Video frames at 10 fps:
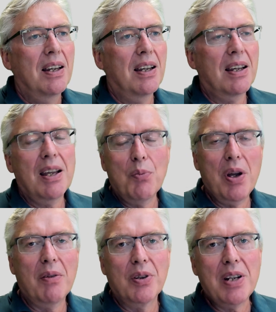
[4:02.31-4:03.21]
And we
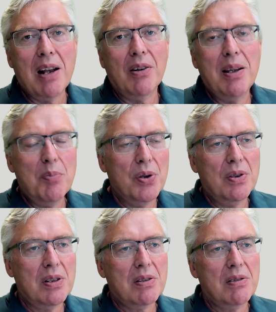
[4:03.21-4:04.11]
have got analog
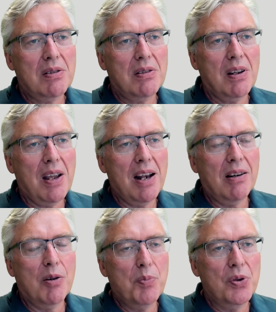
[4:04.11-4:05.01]
input,
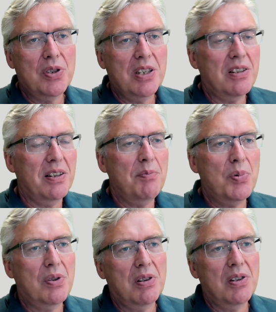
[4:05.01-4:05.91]
analog output, digital
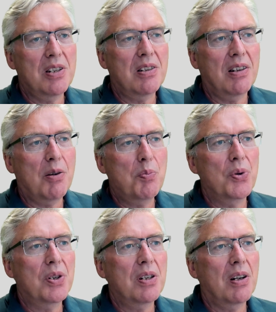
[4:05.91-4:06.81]
input, digital
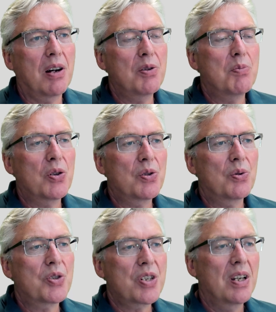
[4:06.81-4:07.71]
output, I/O
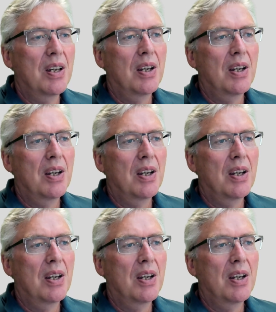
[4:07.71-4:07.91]
modules.